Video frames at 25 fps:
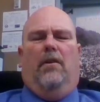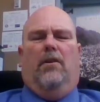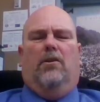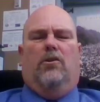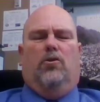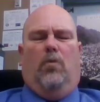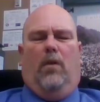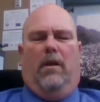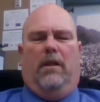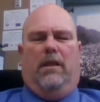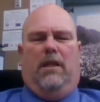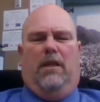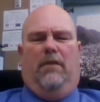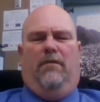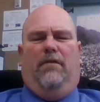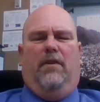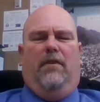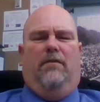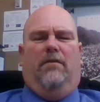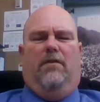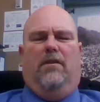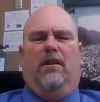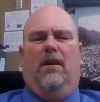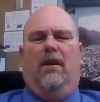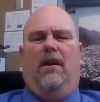
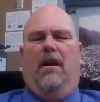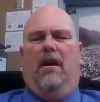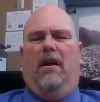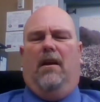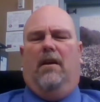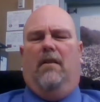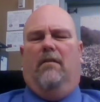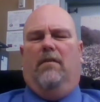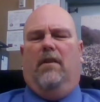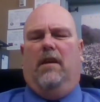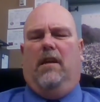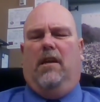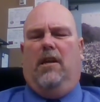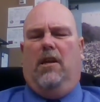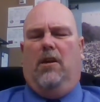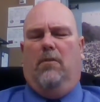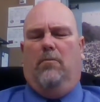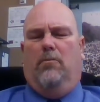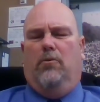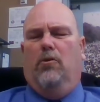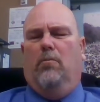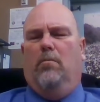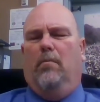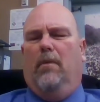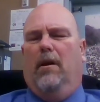25th day of the
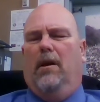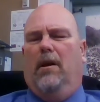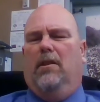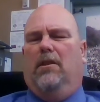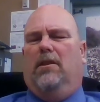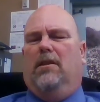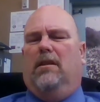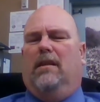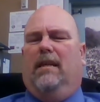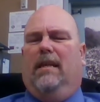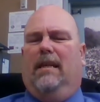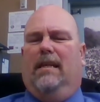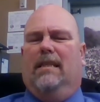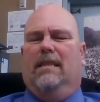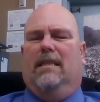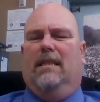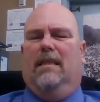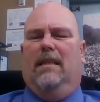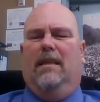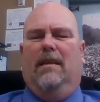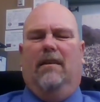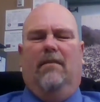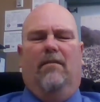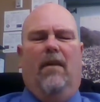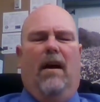Hebrew month
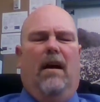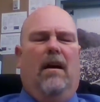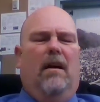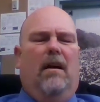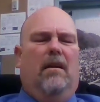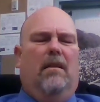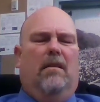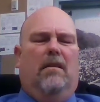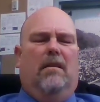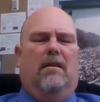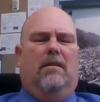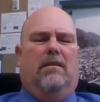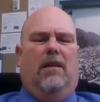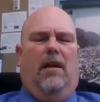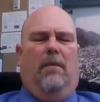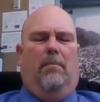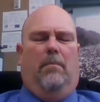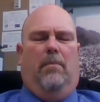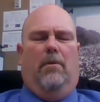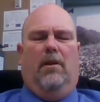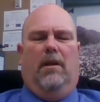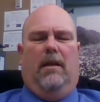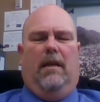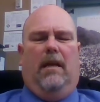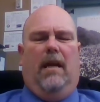Kislev, the
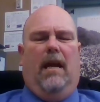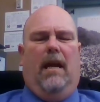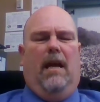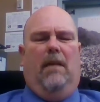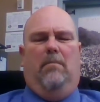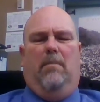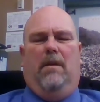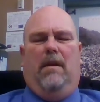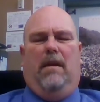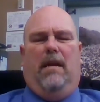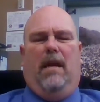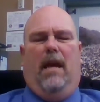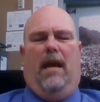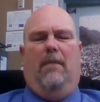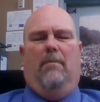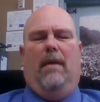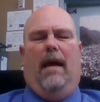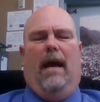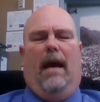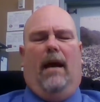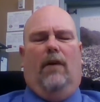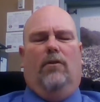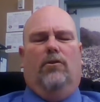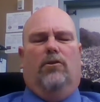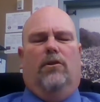temple again became the
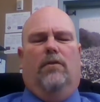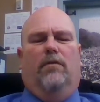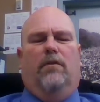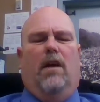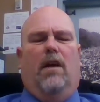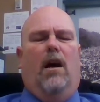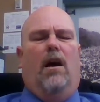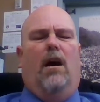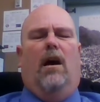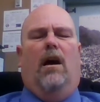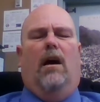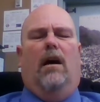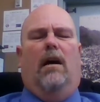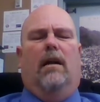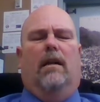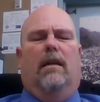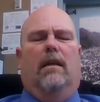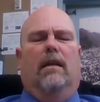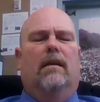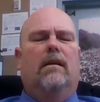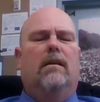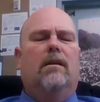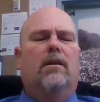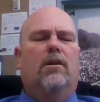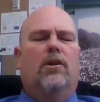house of
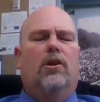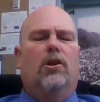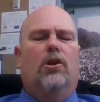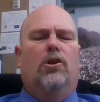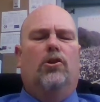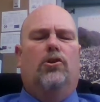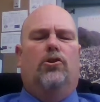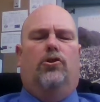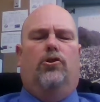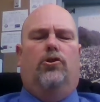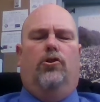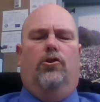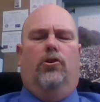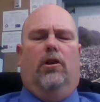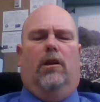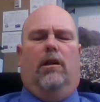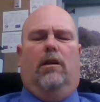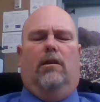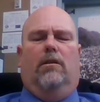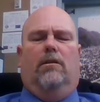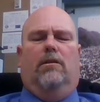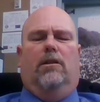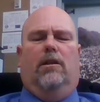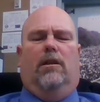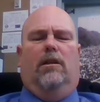God. Judah
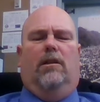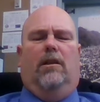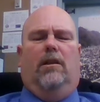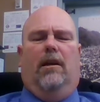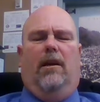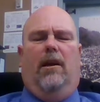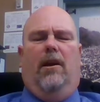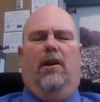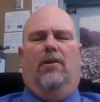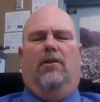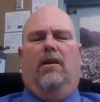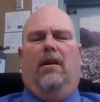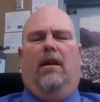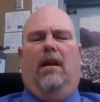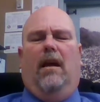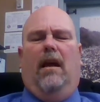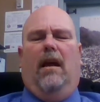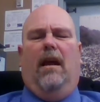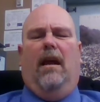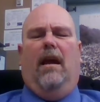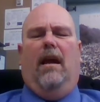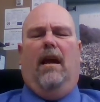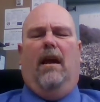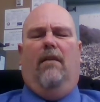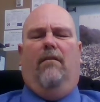declared that
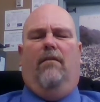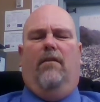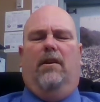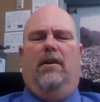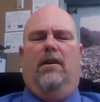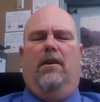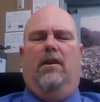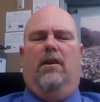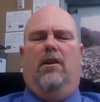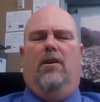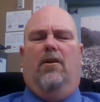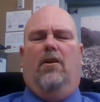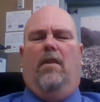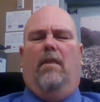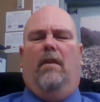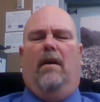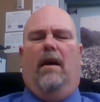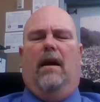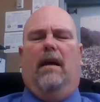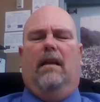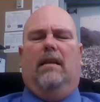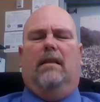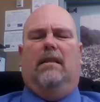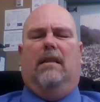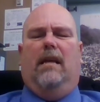every year on
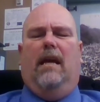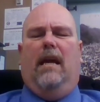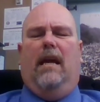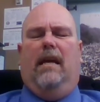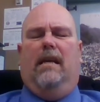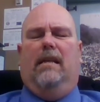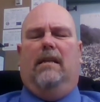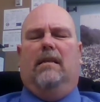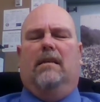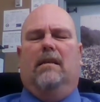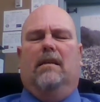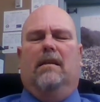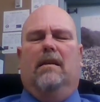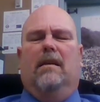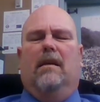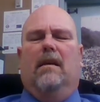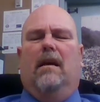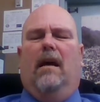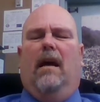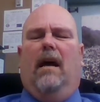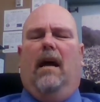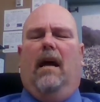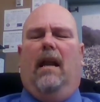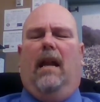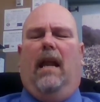that date,
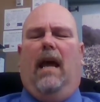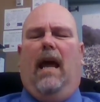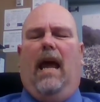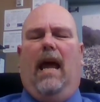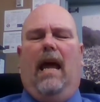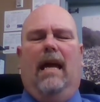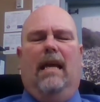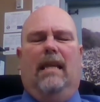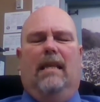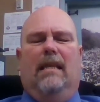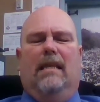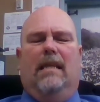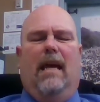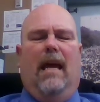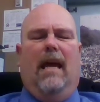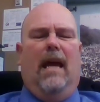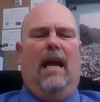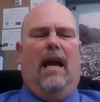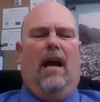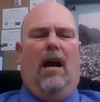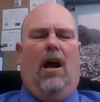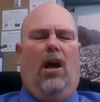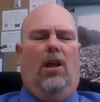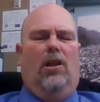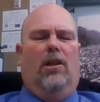an 8-day
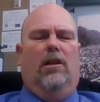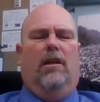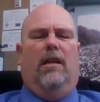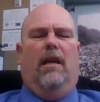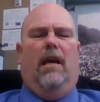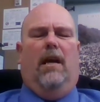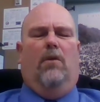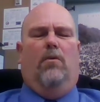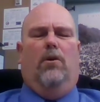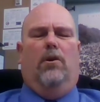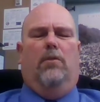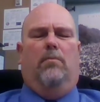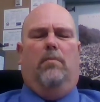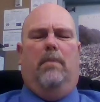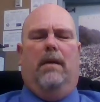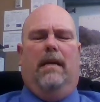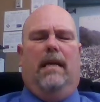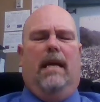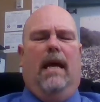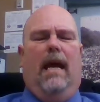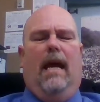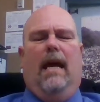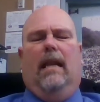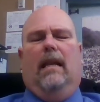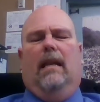holiday would
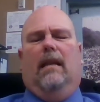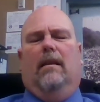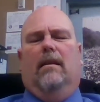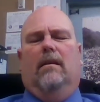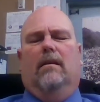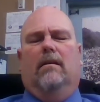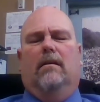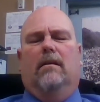begin.